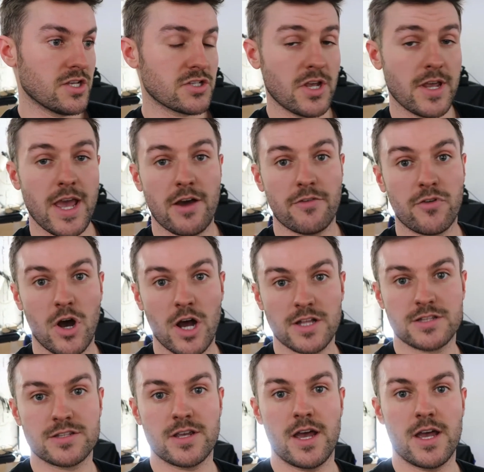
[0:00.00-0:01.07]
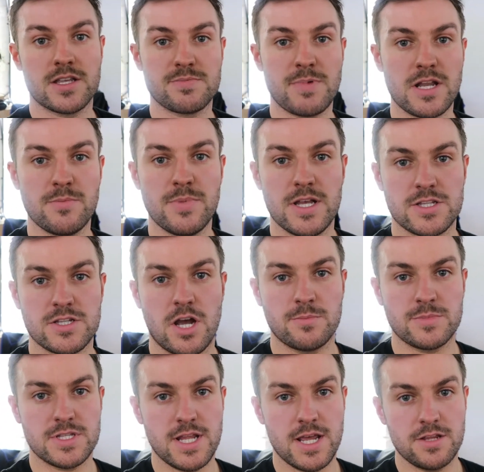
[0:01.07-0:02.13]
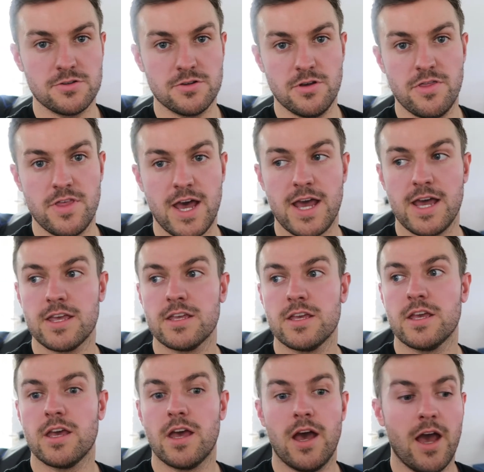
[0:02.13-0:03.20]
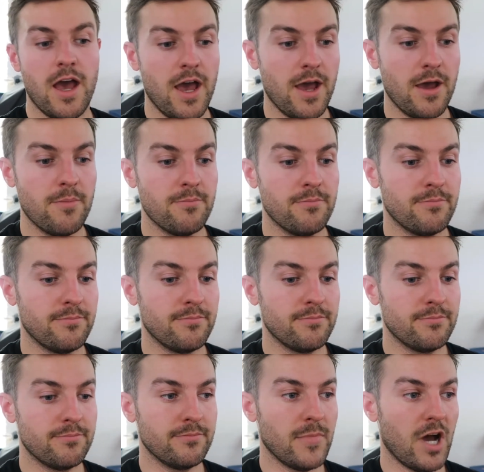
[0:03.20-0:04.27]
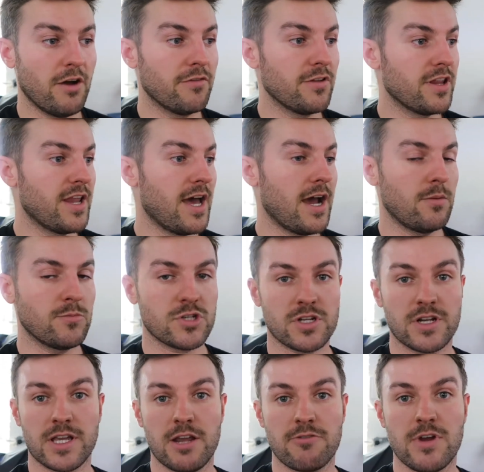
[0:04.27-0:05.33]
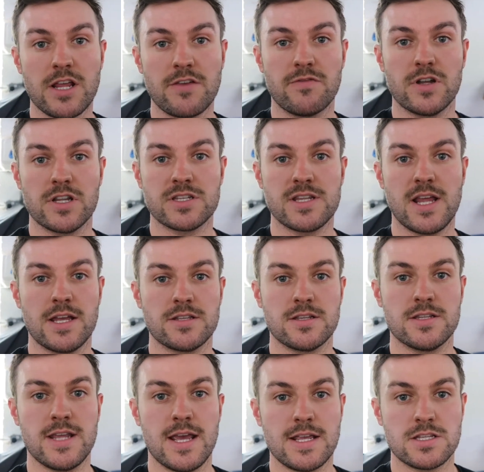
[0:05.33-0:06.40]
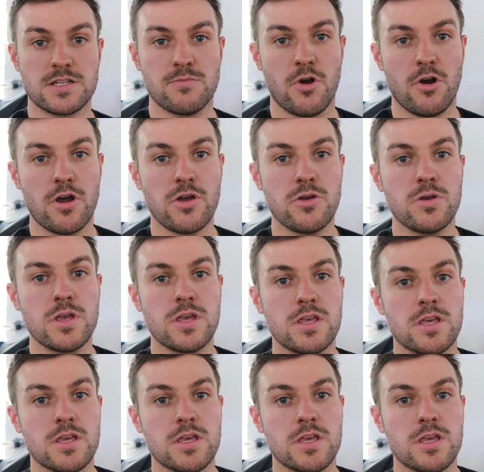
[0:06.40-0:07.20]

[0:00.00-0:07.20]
So yeah, I thought I'd spend a bit of time today doing that. Other than that, I'm just going to get ready for the Snetterton day tomorrow.